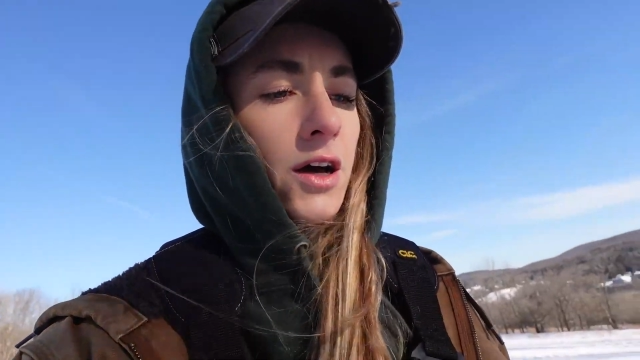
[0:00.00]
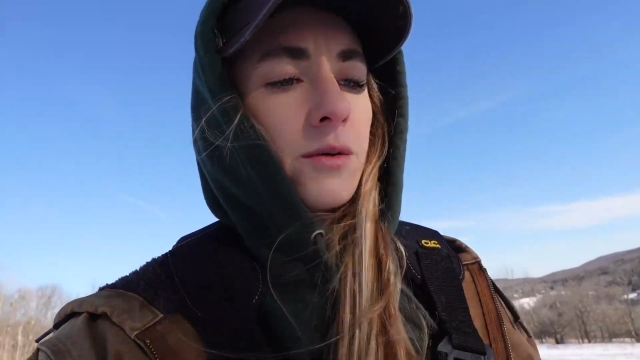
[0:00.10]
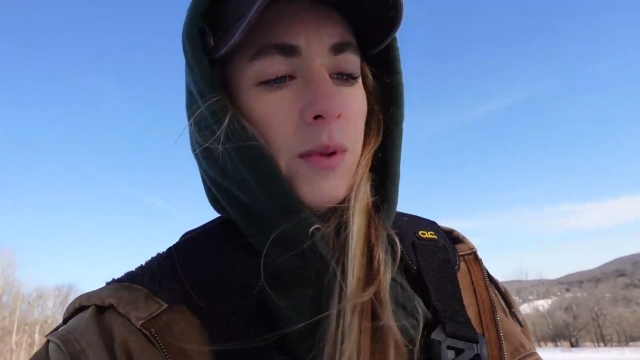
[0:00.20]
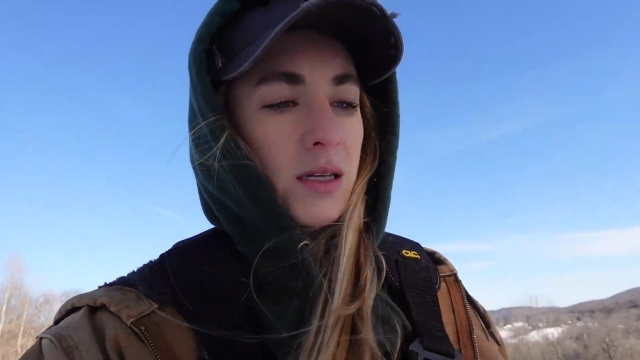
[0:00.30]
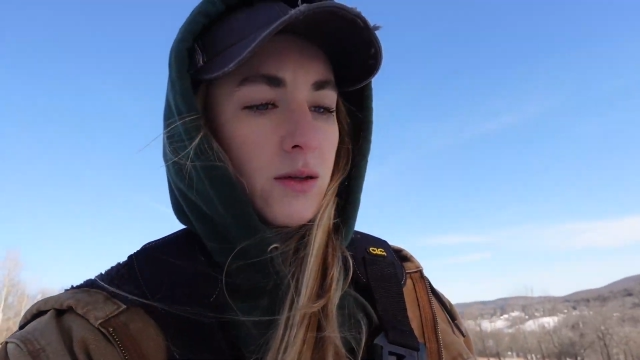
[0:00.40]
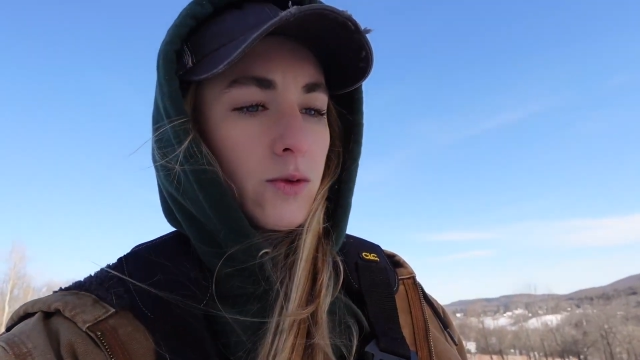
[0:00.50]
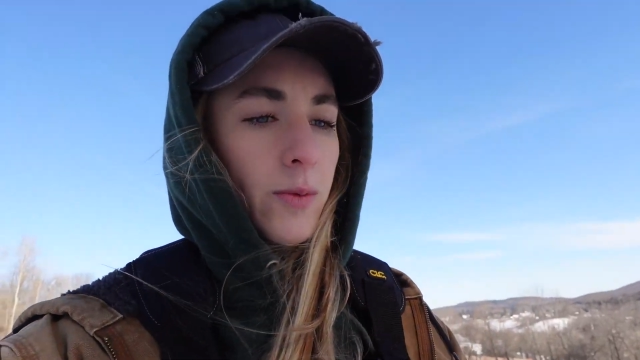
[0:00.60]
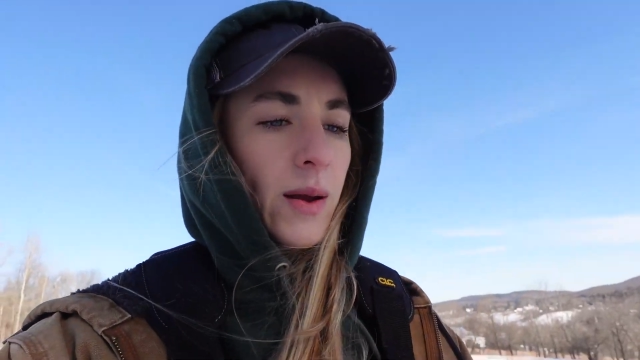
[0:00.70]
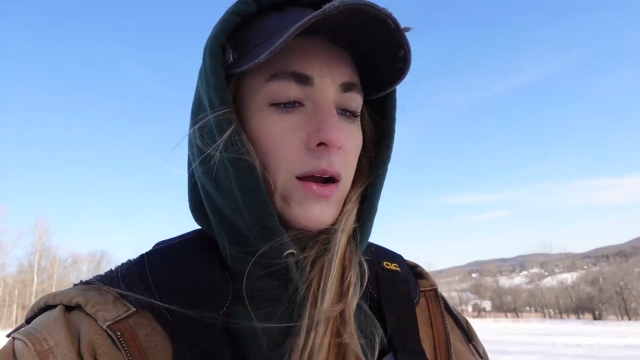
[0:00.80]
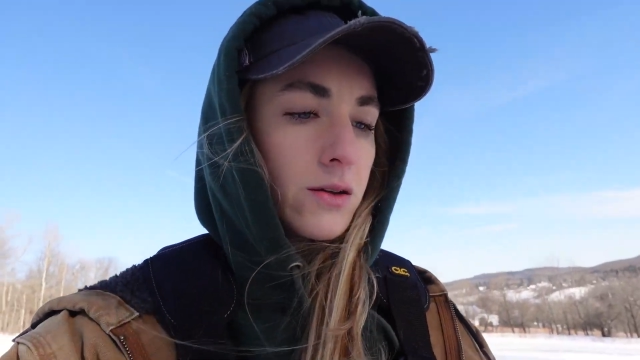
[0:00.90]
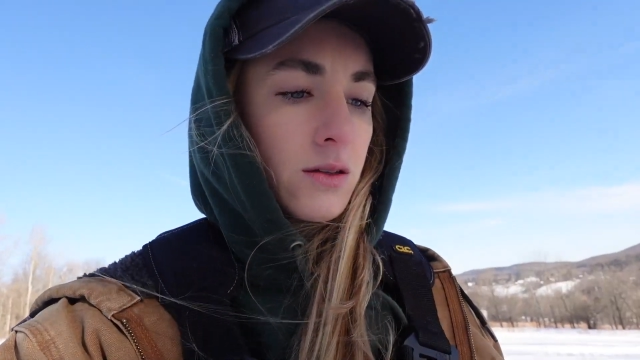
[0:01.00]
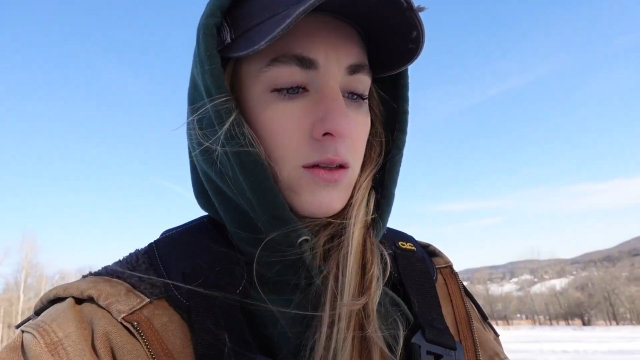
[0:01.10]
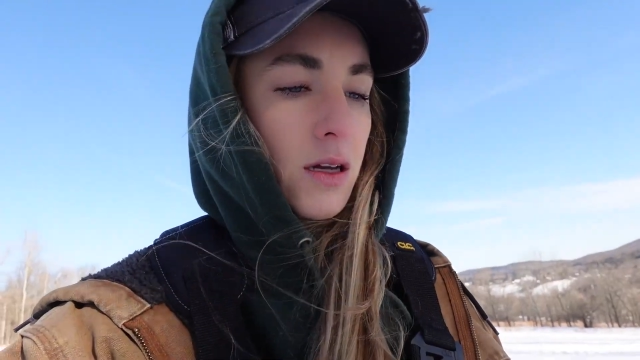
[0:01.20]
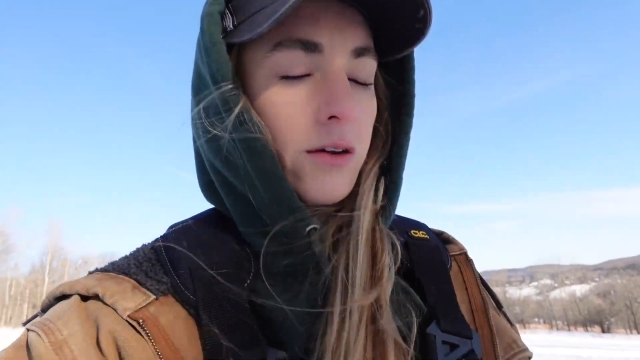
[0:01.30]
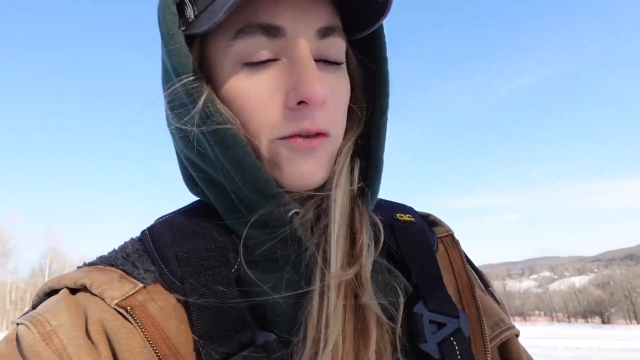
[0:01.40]
make some repairs and
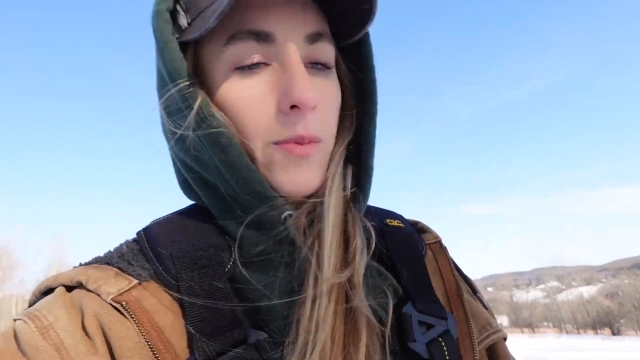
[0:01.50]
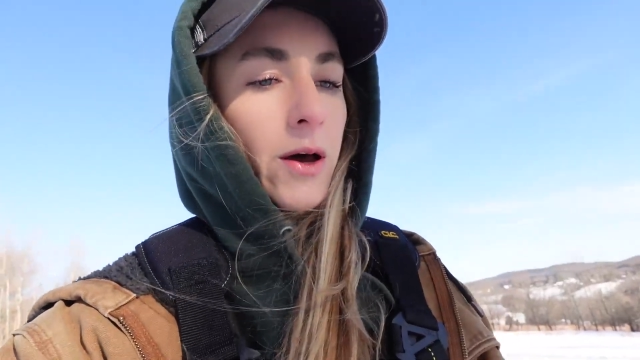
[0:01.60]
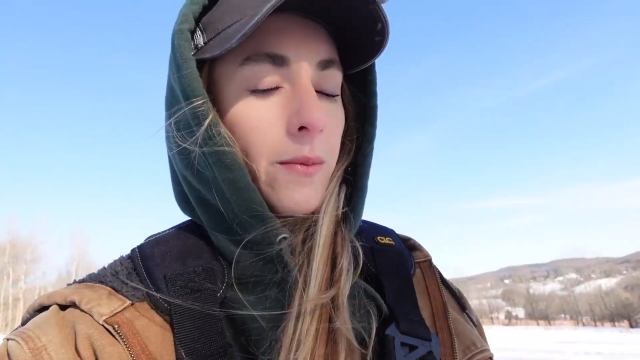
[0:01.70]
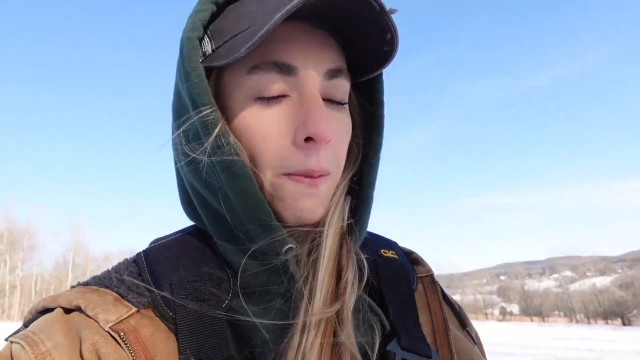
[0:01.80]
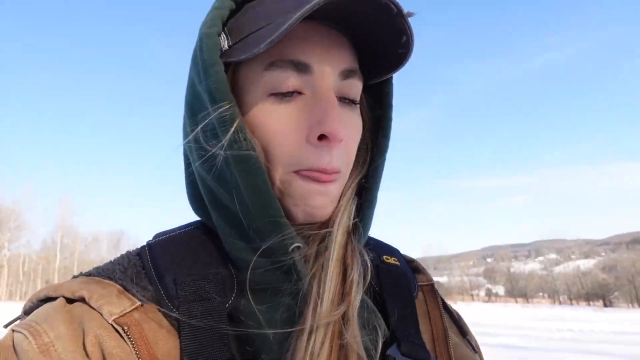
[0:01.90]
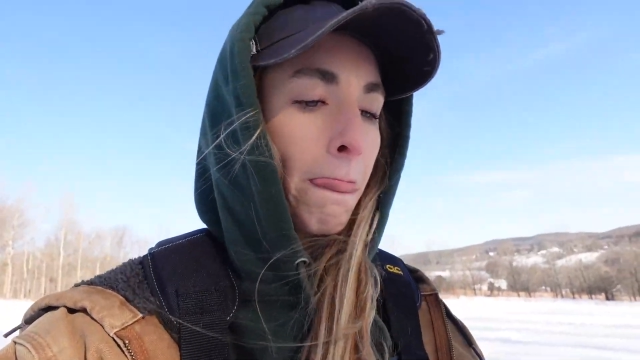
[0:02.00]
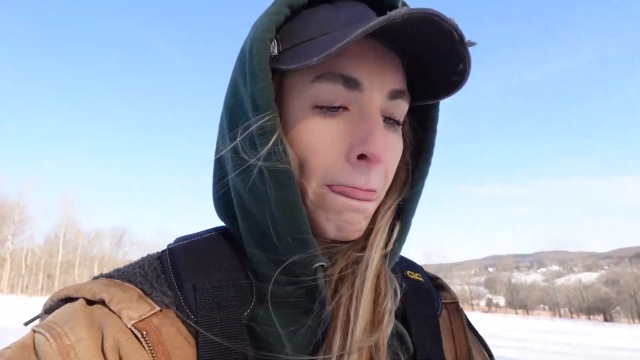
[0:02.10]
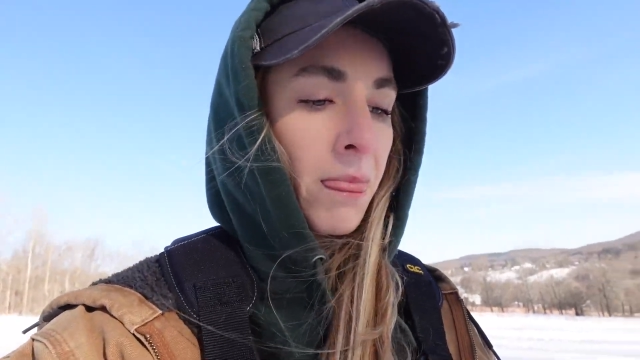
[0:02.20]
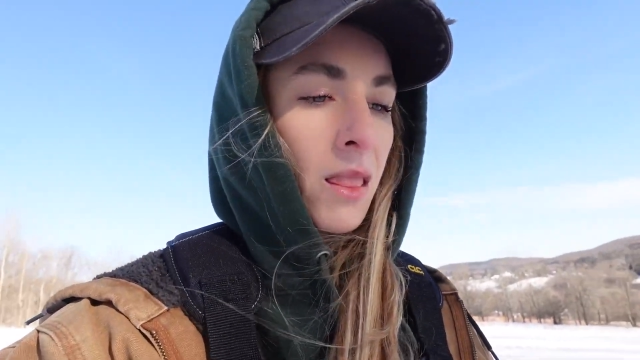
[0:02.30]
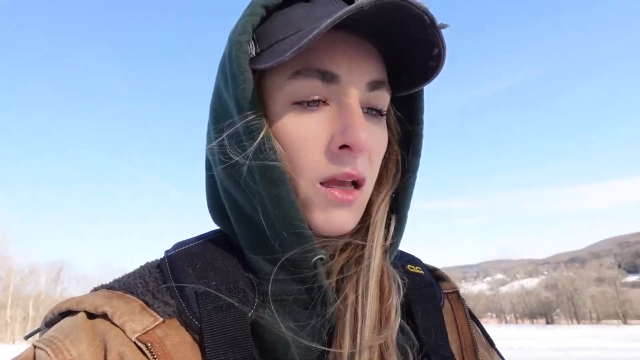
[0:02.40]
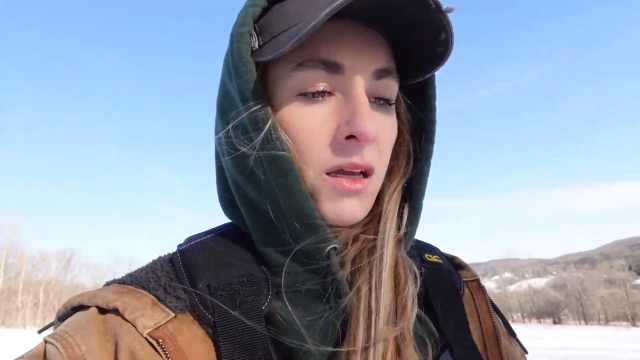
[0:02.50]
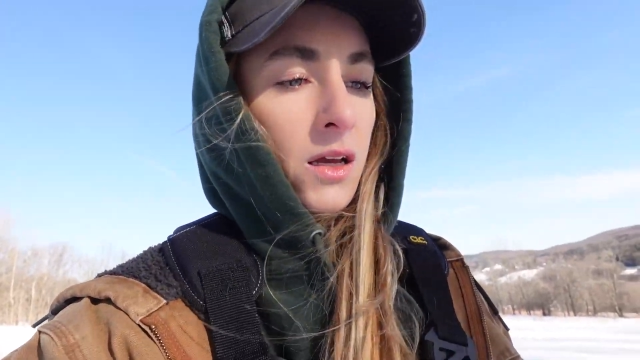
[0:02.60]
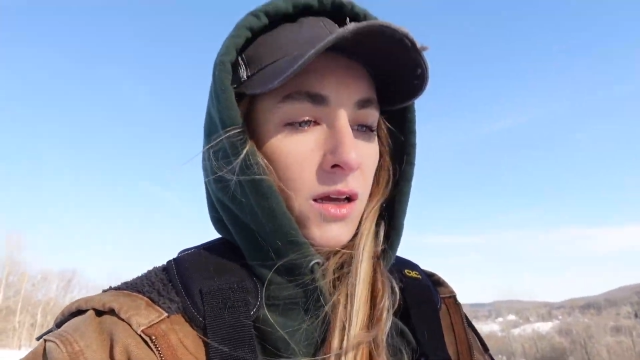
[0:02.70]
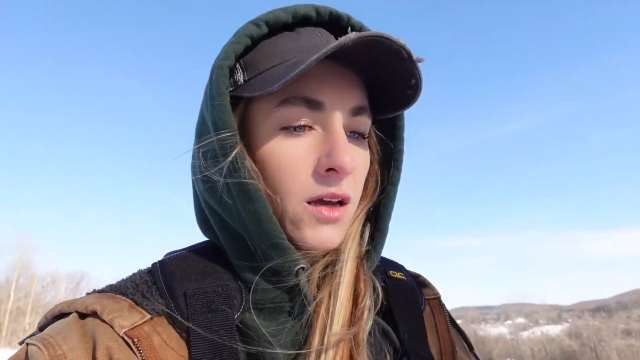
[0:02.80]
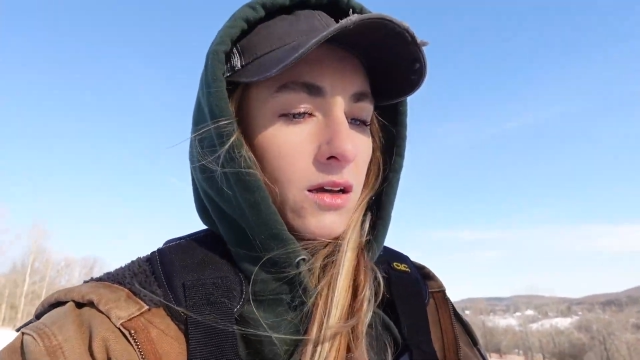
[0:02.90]
stuff, but
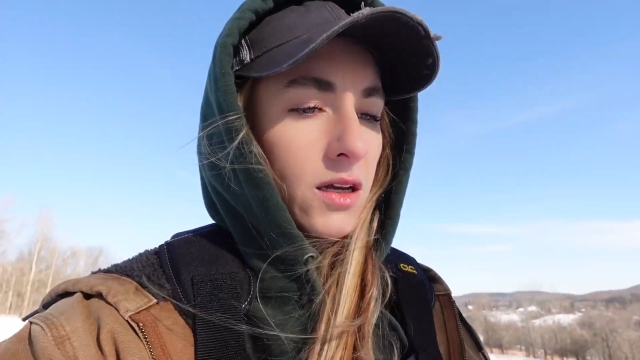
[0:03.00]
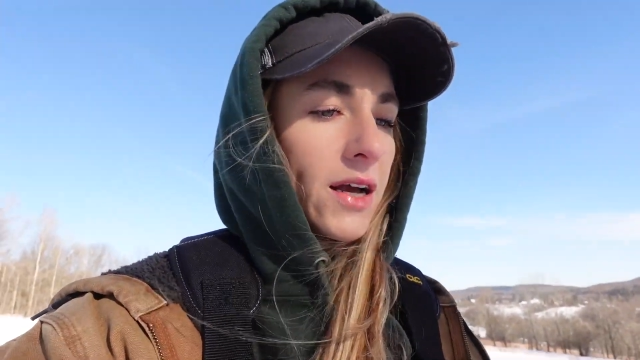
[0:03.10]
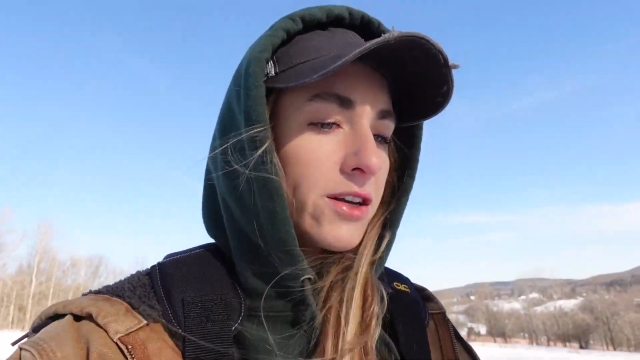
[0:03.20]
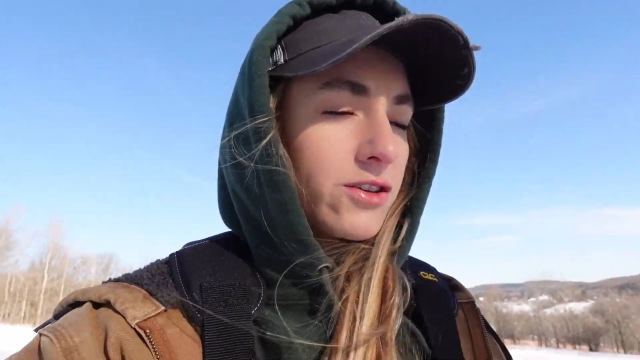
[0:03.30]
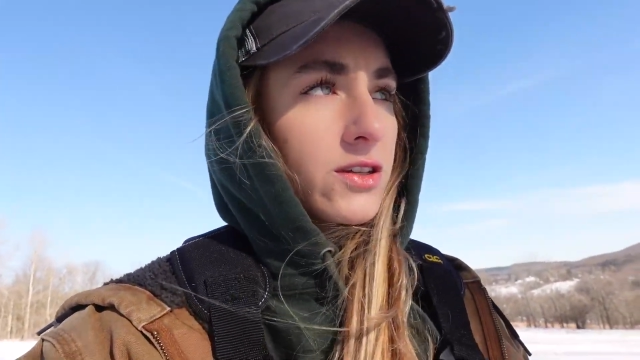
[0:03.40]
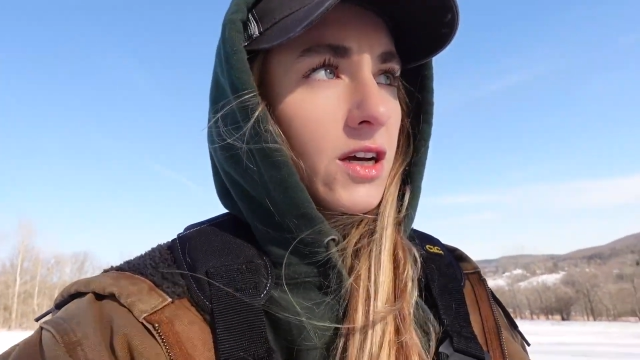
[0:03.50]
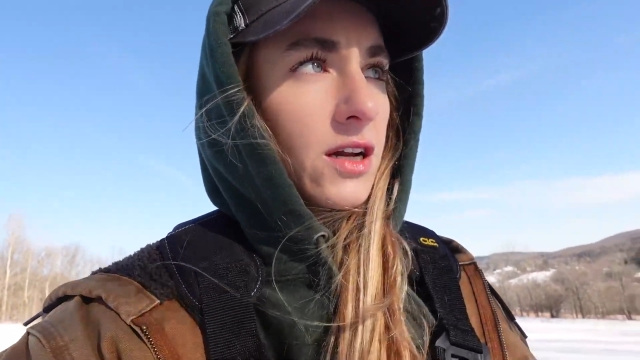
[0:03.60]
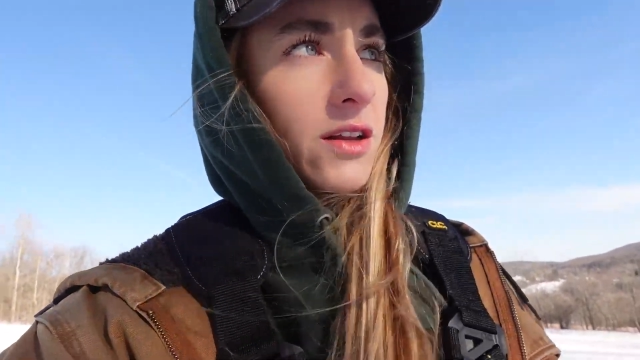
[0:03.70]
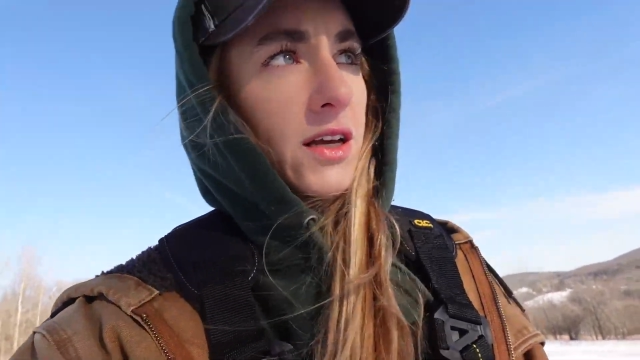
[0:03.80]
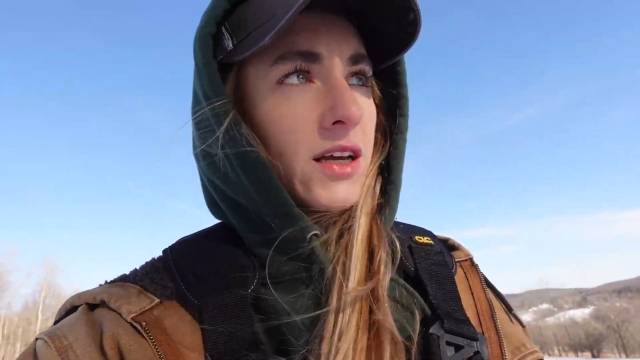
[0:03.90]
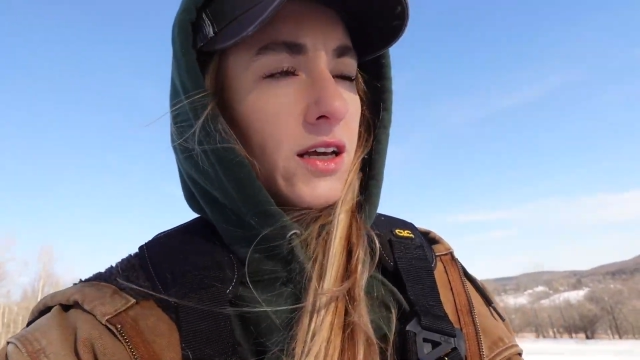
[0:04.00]
kind of just gotta like